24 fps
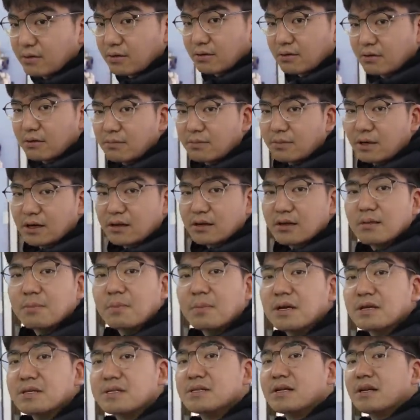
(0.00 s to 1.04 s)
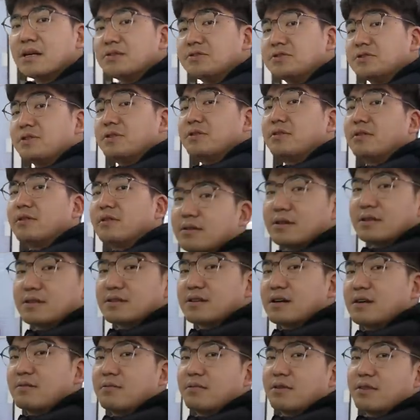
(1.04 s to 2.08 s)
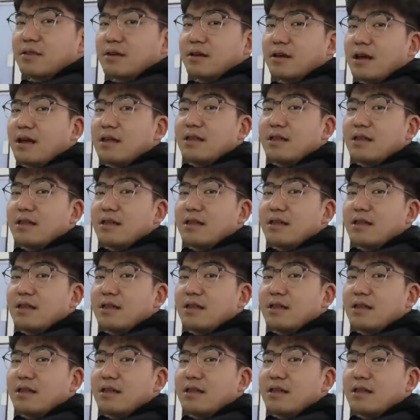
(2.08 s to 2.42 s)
to make the best engine that's come with it,